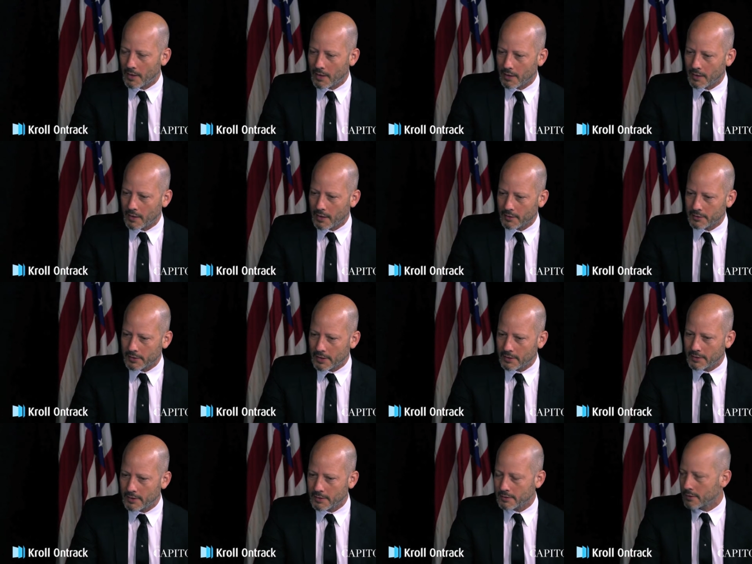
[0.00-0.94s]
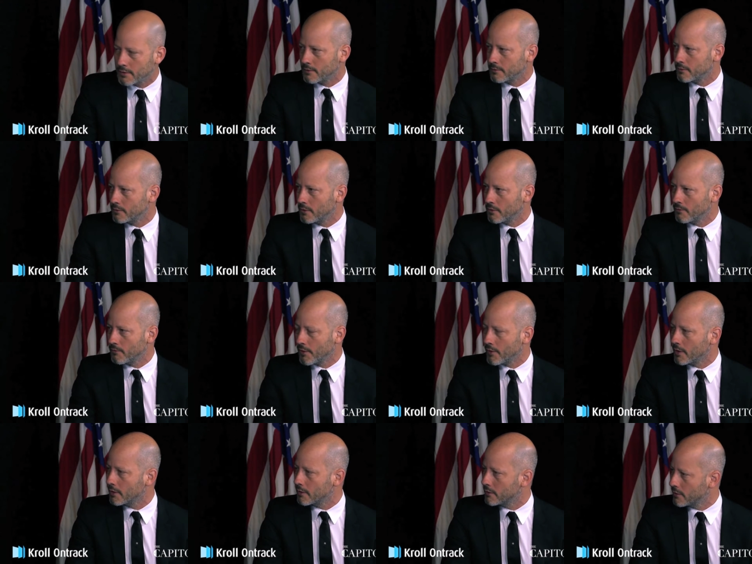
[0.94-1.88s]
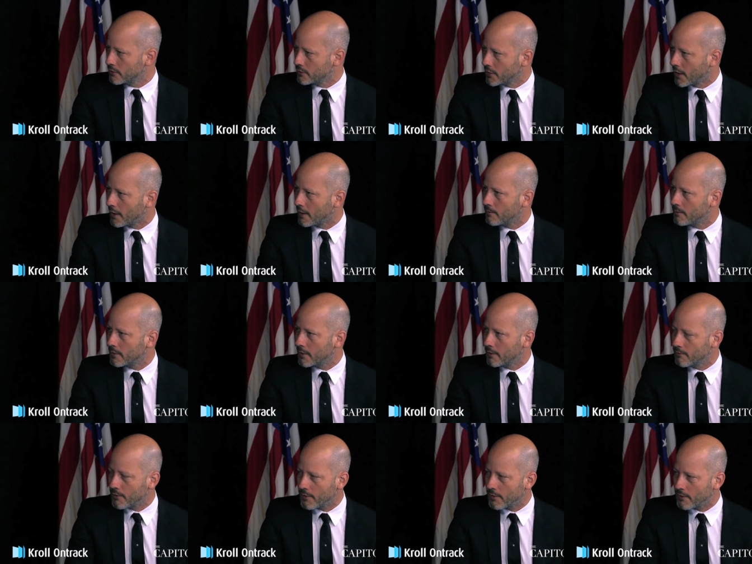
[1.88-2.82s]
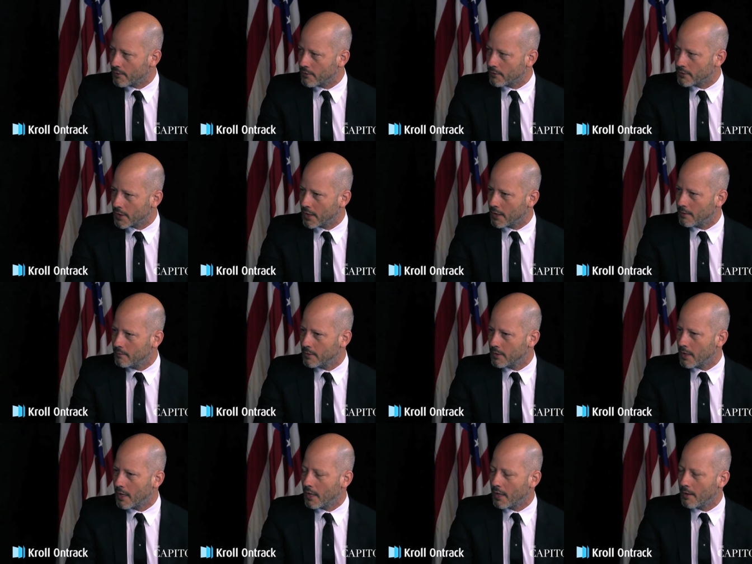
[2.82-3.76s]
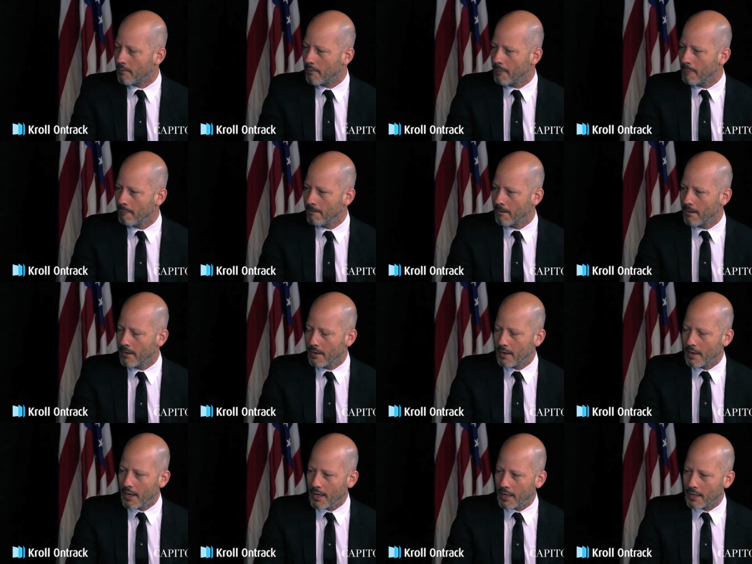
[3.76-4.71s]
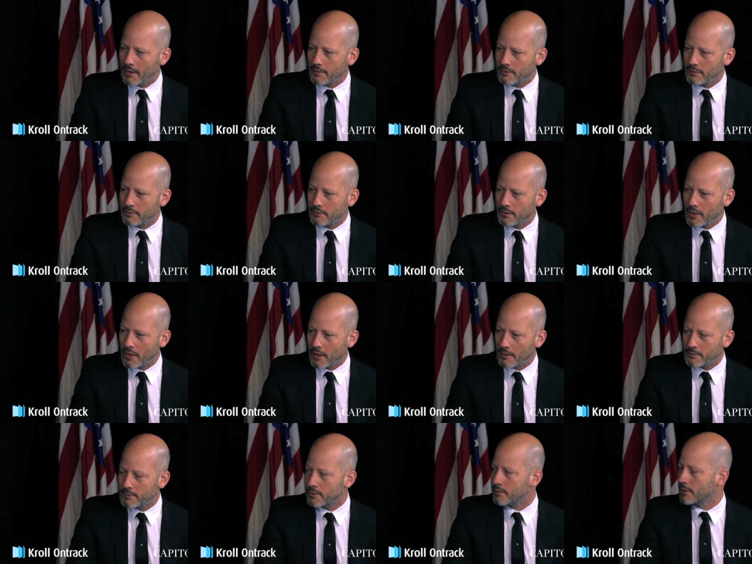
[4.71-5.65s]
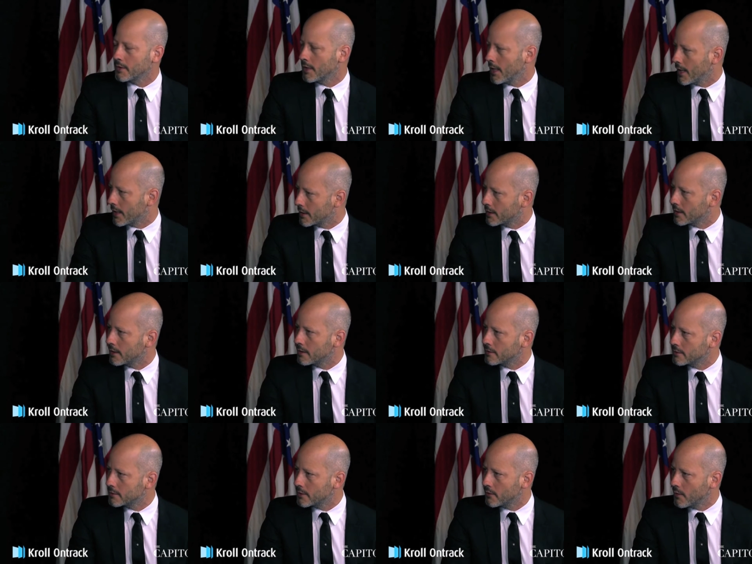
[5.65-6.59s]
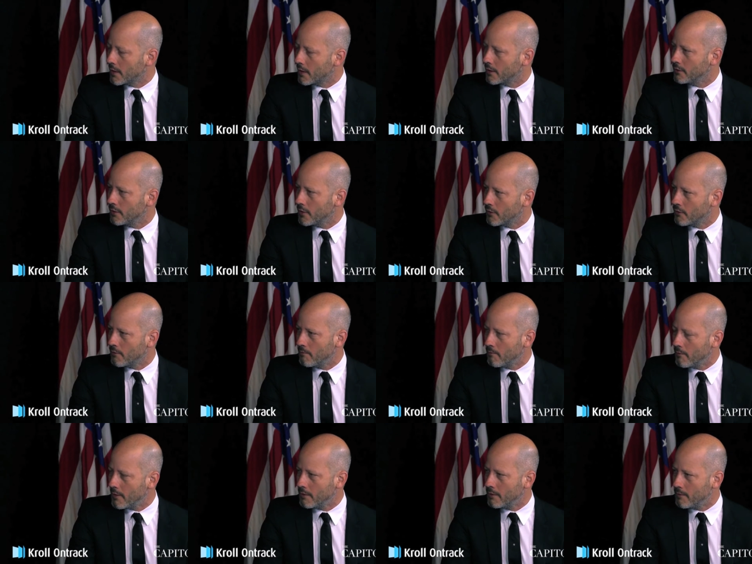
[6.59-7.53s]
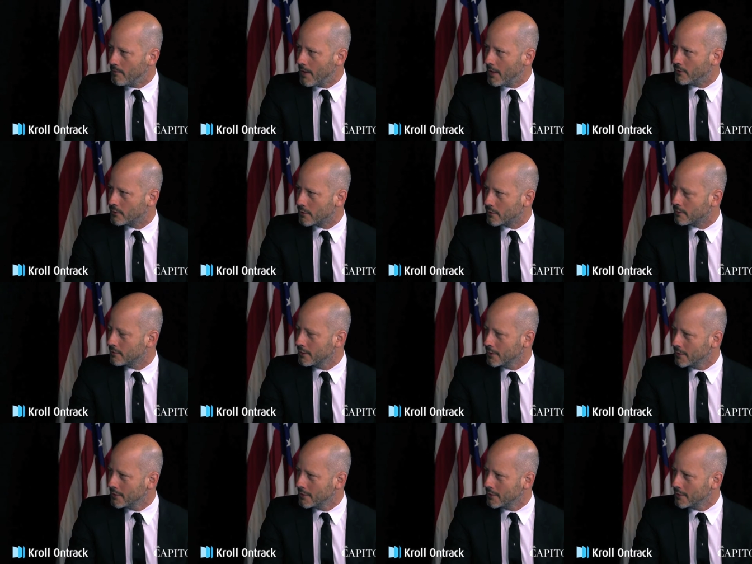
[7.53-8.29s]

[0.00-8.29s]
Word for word: uh, CADE does a you know very good job, a very thorough job, um, and certainly Canada. So uh, you know the the major